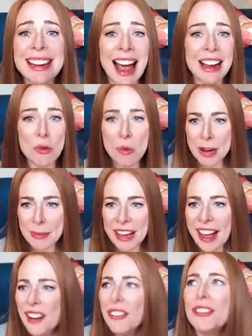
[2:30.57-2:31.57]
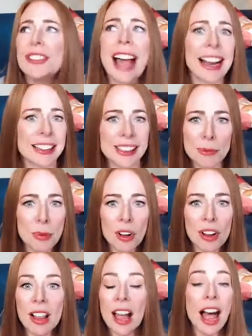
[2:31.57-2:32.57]
I don't want to be
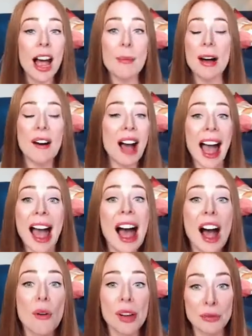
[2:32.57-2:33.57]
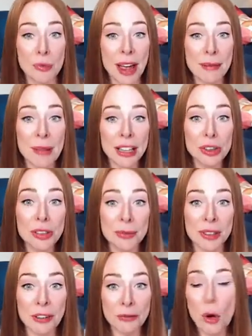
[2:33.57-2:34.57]
flexible about how and when my
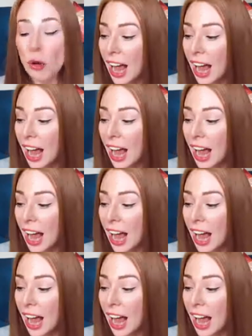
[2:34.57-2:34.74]
dreams unfold.